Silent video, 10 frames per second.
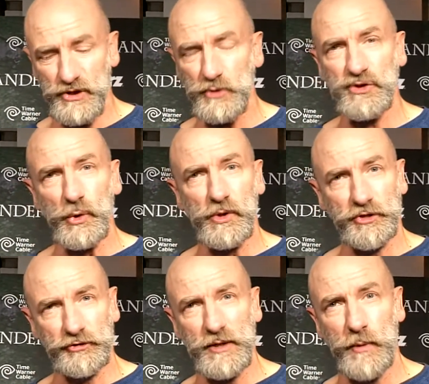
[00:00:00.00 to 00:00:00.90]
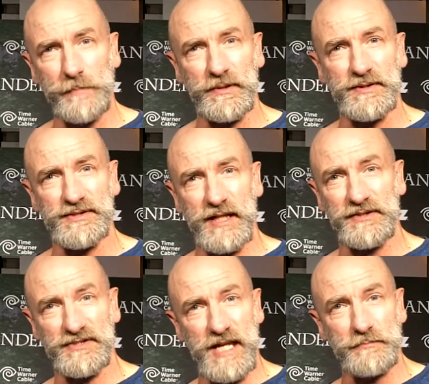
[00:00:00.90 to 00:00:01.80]
use all three weapons at
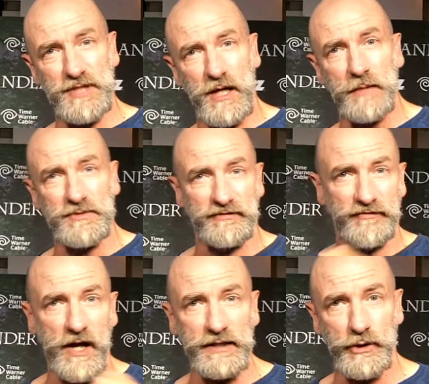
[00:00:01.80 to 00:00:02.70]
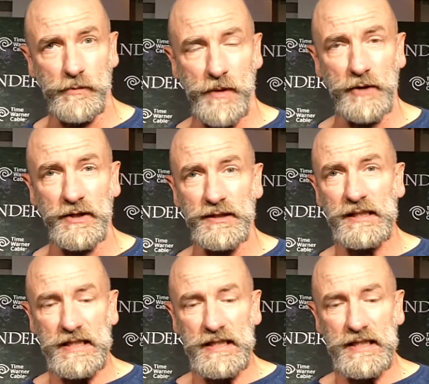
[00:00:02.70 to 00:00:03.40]
the same time to fight your opponent.